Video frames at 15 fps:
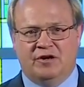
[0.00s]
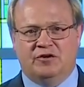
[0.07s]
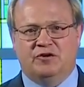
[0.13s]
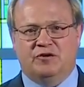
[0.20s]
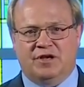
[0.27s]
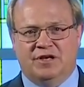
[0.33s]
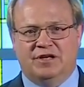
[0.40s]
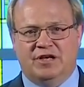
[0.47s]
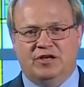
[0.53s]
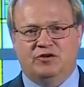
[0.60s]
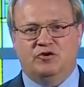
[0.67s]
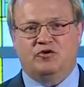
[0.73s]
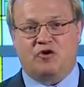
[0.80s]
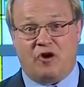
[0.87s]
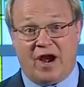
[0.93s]
to
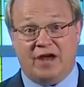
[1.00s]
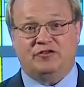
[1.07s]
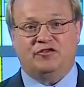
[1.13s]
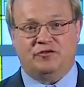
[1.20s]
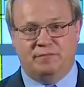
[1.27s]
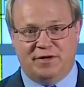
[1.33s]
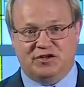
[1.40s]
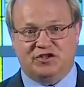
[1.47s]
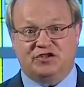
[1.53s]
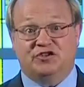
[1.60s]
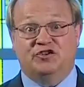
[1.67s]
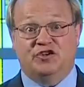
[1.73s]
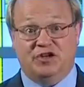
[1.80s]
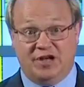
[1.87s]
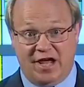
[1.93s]
continue Christ's mission
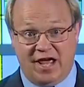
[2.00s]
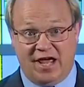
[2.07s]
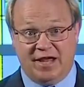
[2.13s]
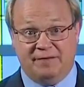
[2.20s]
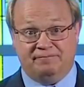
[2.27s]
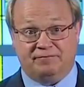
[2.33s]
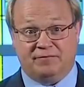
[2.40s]
today.